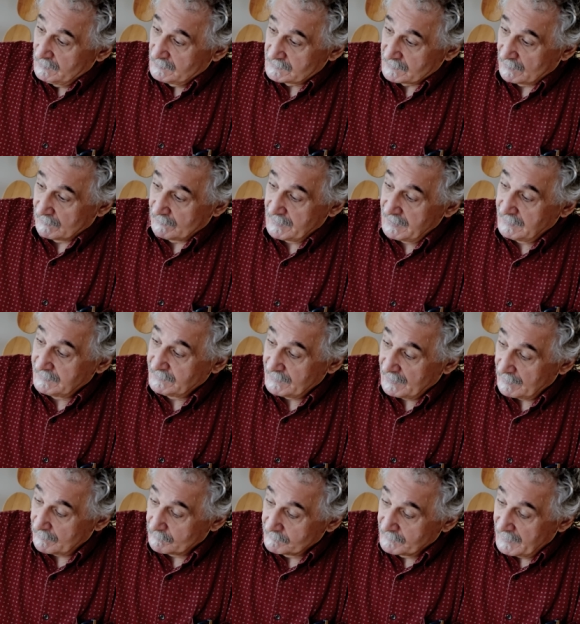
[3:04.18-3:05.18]
So I ended
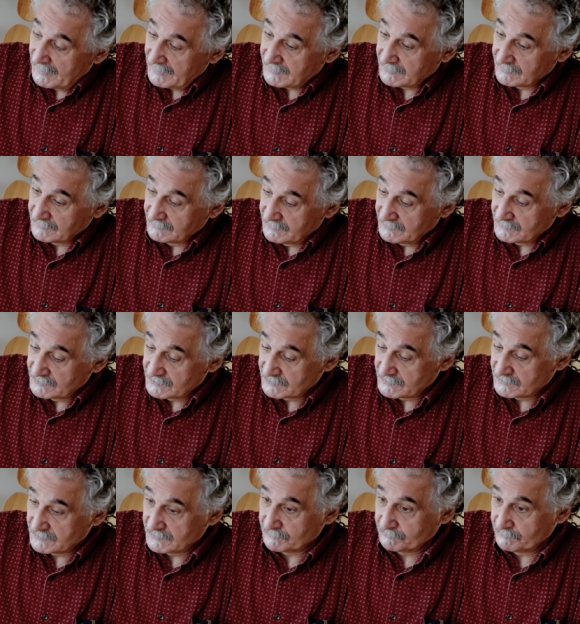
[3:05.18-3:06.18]
up making
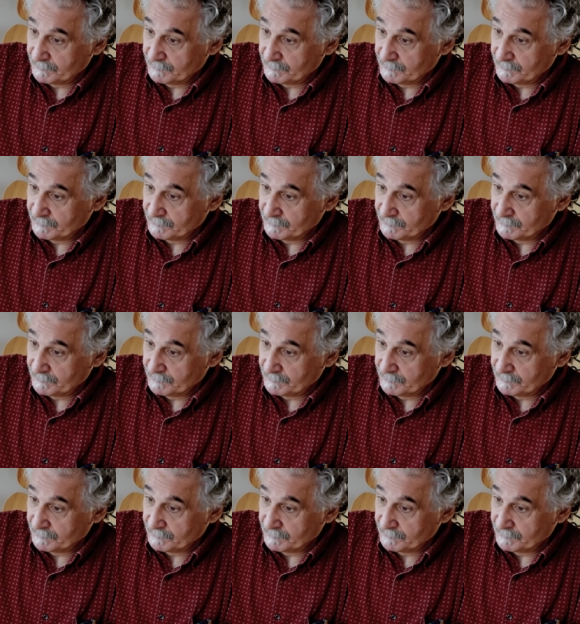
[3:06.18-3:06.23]
this